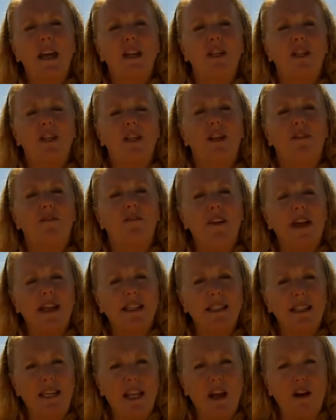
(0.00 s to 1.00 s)
action
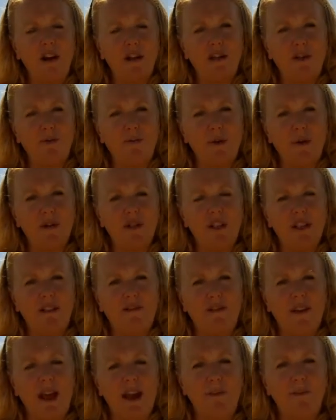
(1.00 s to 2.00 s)
affects the character emotional
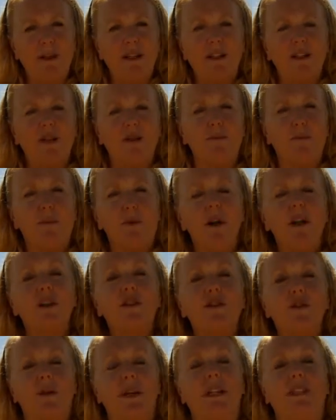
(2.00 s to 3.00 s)
development to the point
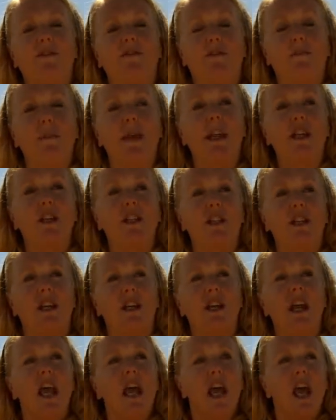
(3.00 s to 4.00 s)
of transformation,
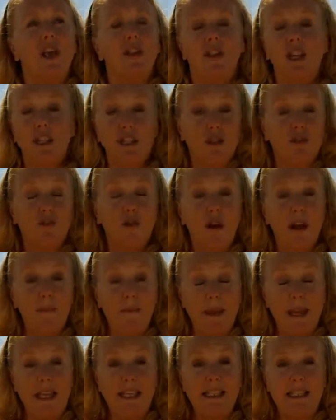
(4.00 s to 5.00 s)
the story
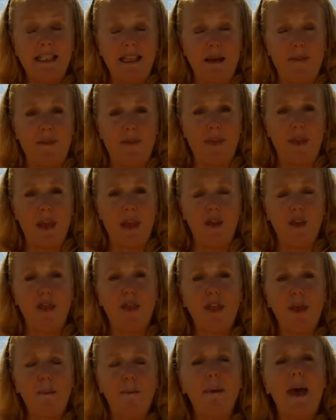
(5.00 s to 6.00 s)
means something.
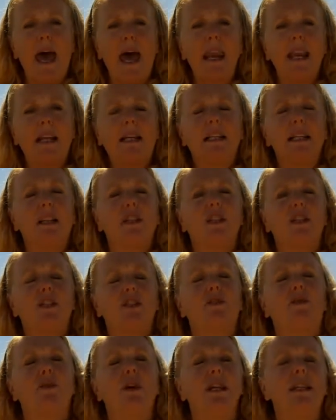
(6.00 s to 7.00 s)
Thematically, the
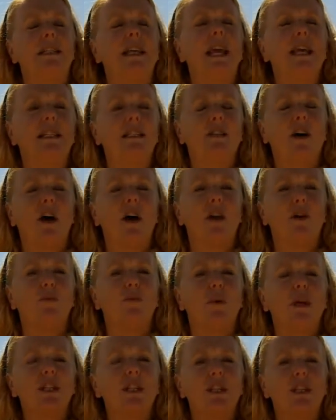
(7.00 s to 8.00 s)
story takes on a
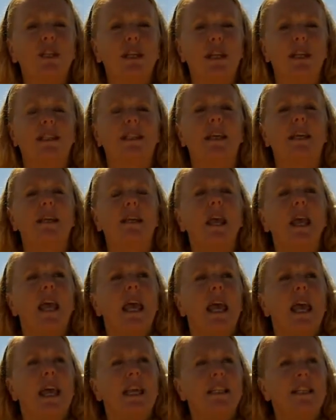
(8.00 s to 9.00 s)
richness, and
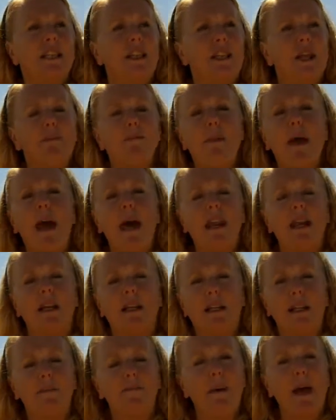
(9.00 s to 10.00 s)
it's
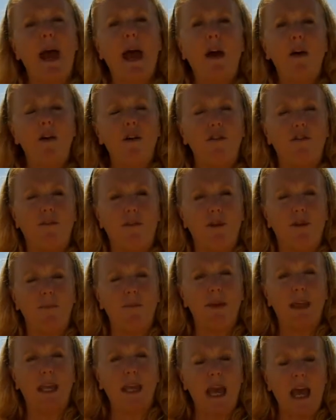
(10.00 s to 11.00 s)
thematically powerful
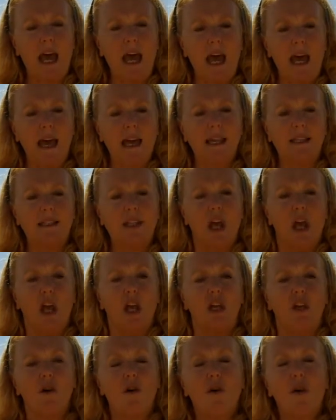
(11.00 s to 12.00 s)
because
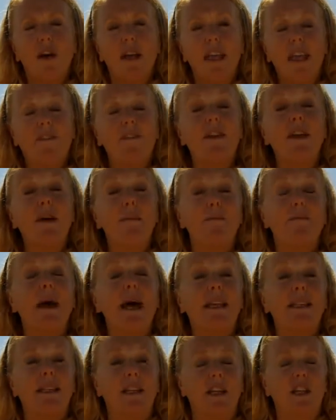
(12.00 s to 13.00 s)
you're giving a
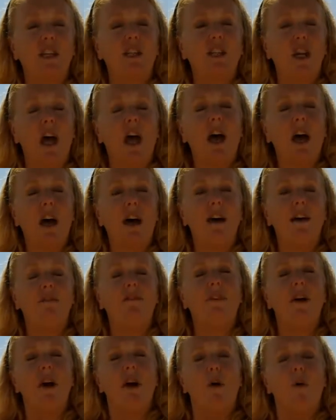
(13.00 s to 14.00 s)
message
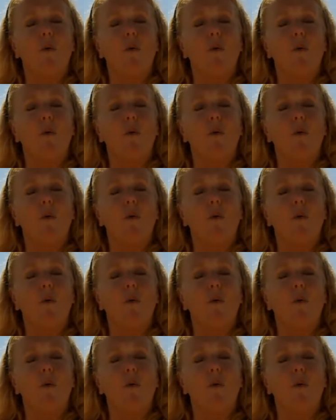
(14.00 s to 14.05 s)
of,